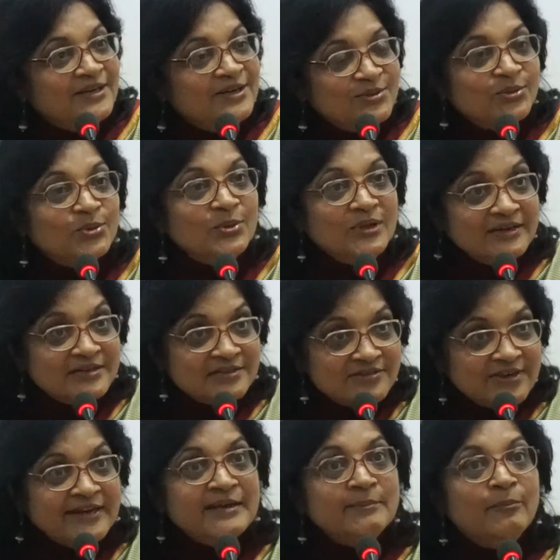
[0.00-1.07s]
So it is
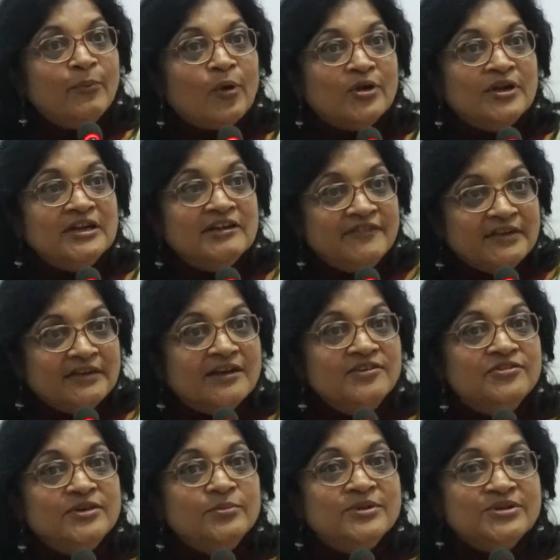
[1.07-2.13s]
really important, if the
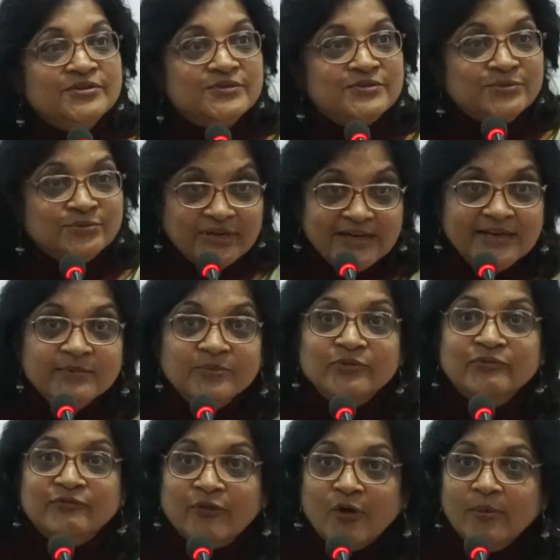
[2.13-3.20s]
country wishes to really
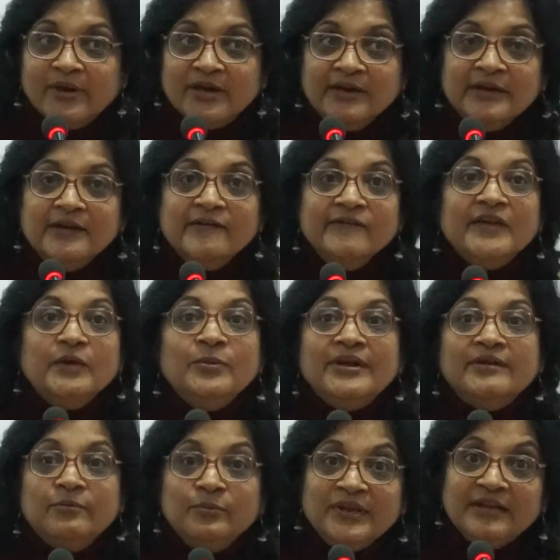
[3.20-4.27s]
move forward, that
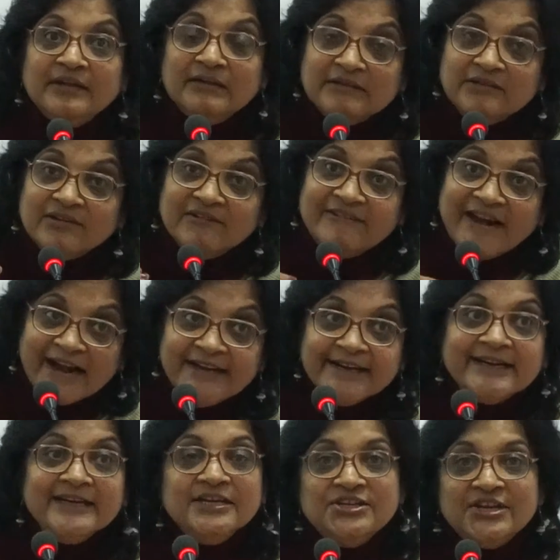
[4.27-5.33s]
we
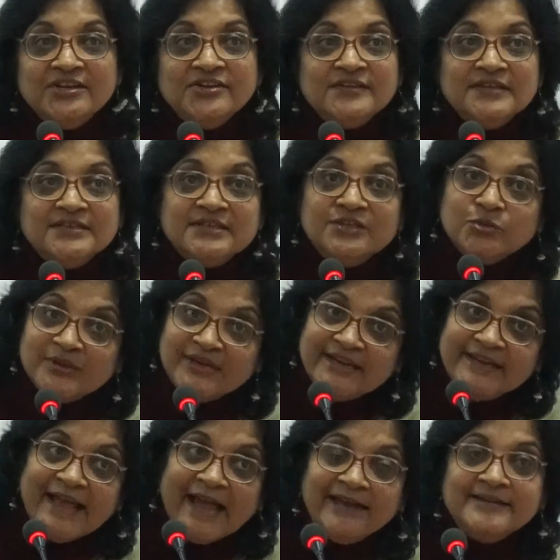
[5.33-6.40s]
radically change this into an
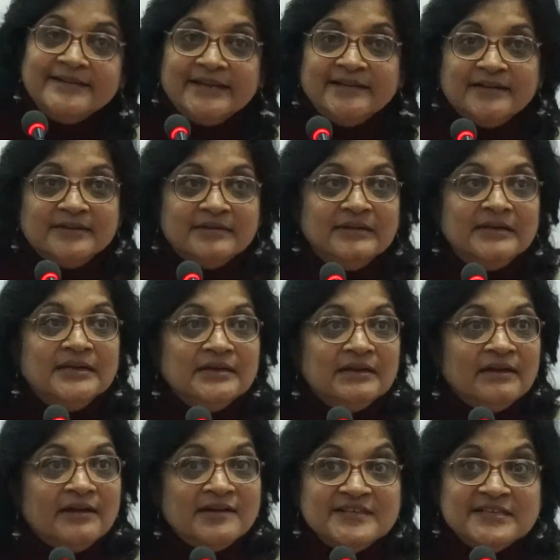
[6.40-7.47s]
egalitarian
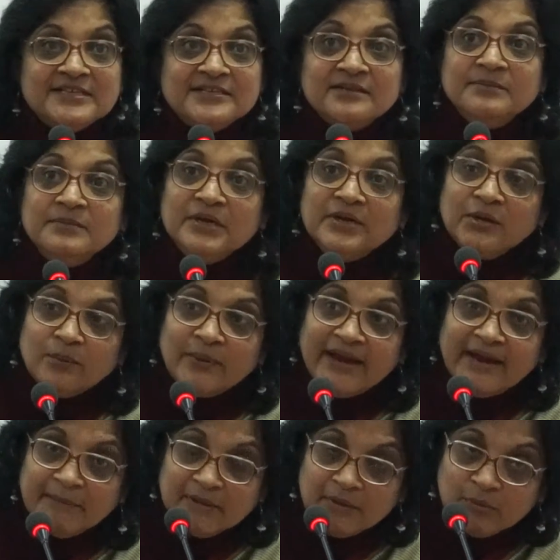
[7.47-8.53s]
system
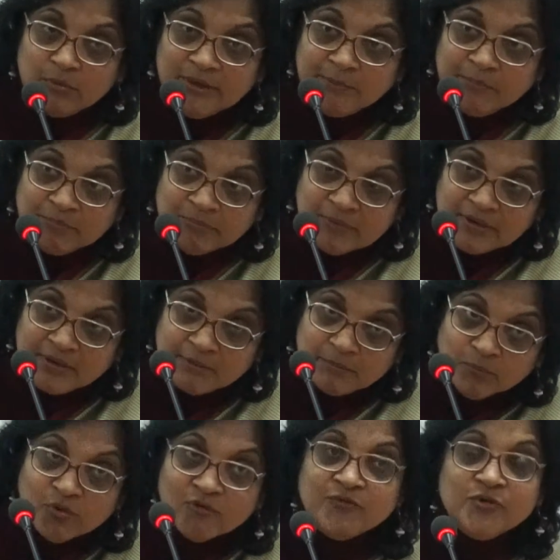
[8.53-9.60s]
where we
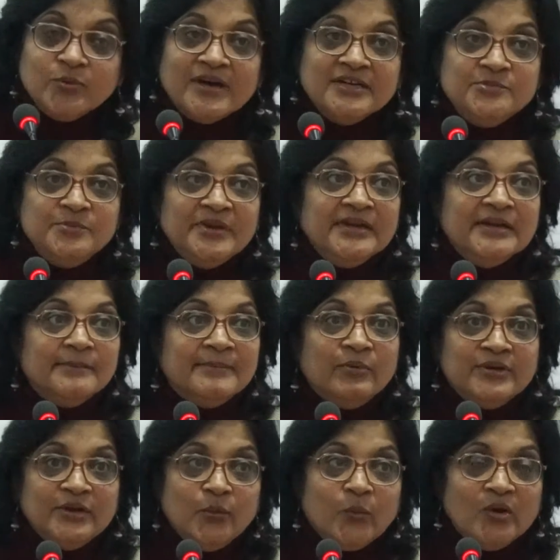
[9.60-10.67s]
move towards bringing
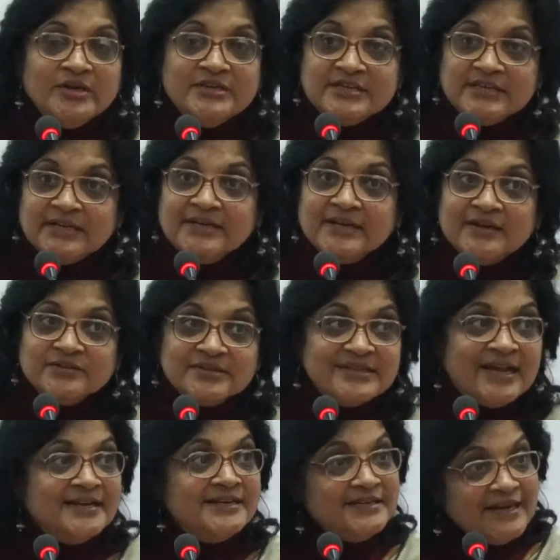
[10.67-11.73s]
about equality in our
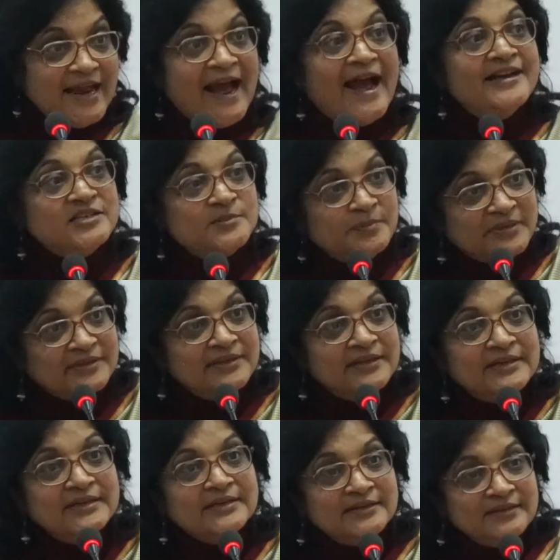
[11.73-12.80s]
society as per
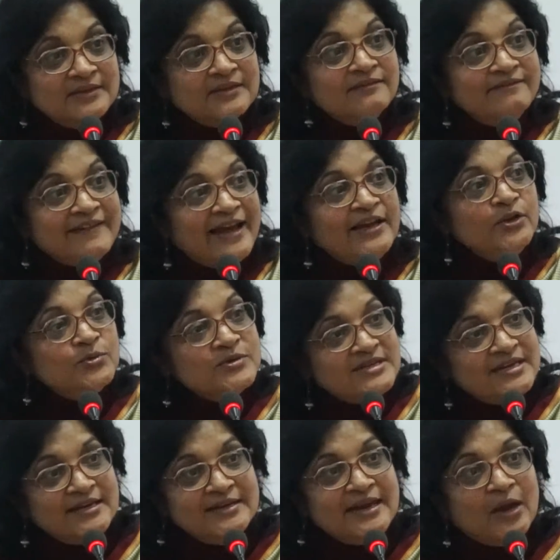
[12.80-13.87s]
the values
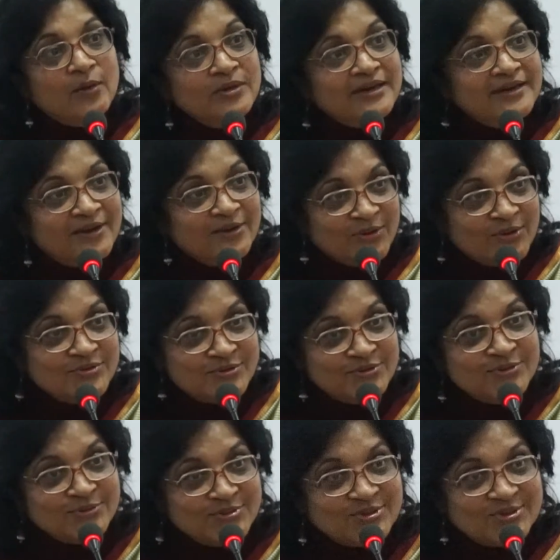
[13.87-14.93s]
laid down in our
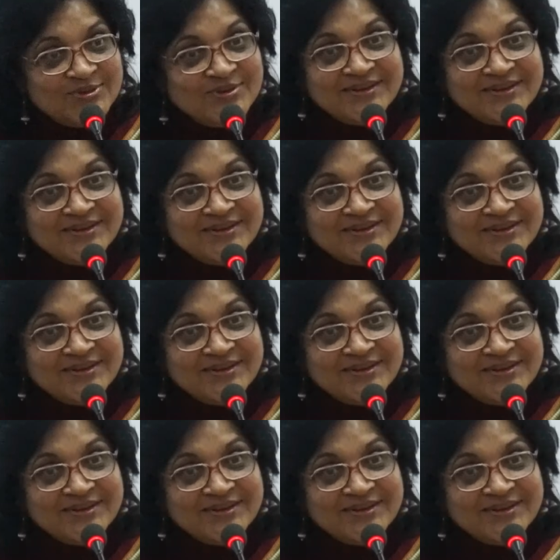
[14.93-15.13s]
constitution.